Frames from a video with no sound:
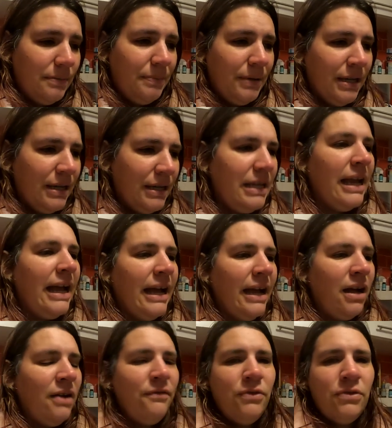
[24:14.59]
But
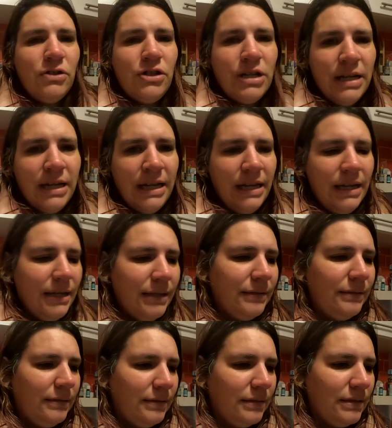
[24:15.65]
yeah, unfortunately,
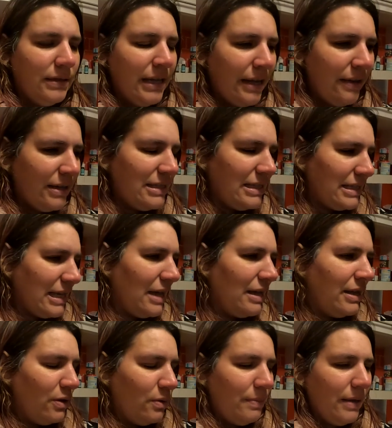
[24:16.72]
yeah, I did get a
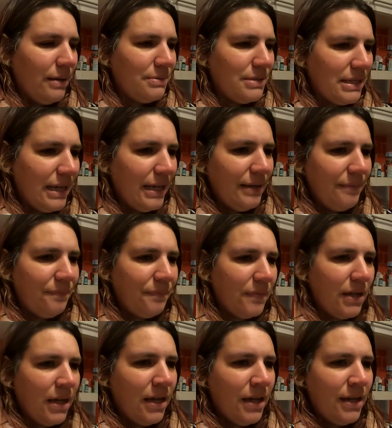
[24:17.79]
little bit upset.
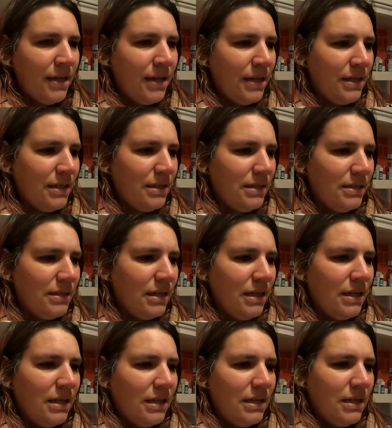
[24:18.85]
Um,
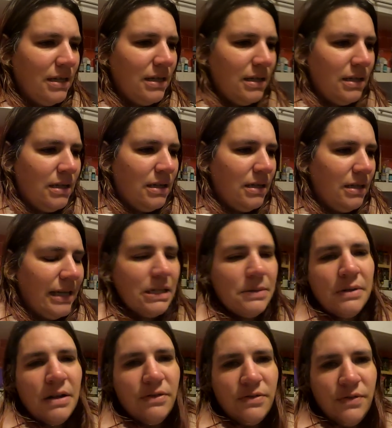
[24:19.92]
that's
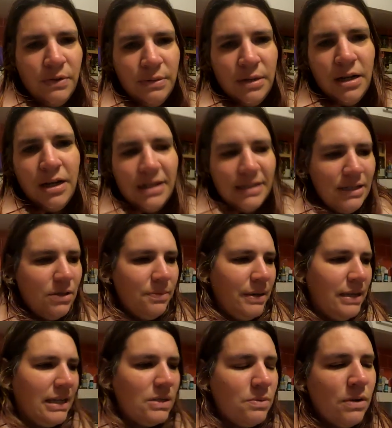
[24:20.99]
when I was filming the last little
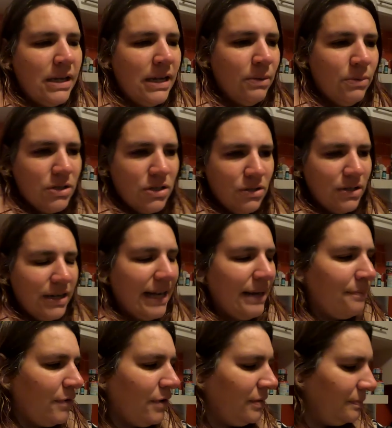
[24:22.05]
bit that's why I wasn't on
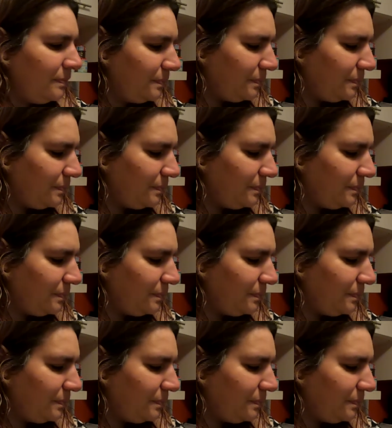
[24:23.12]
camera